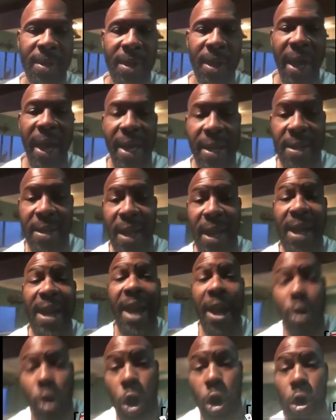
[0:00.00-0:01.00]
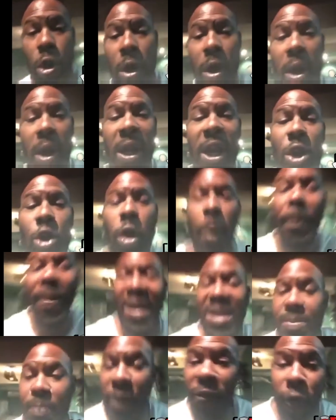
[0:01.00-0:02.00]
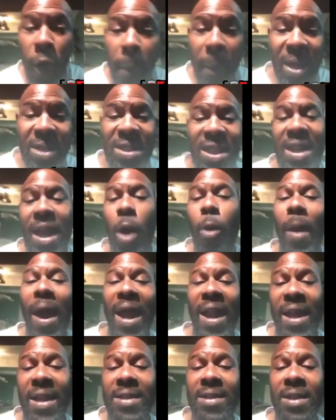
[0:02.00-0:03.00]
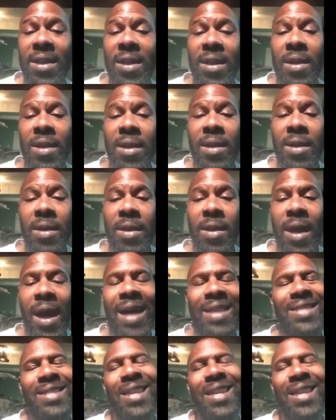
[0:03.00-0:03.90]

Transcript: And Lero, best performance in our island. I'm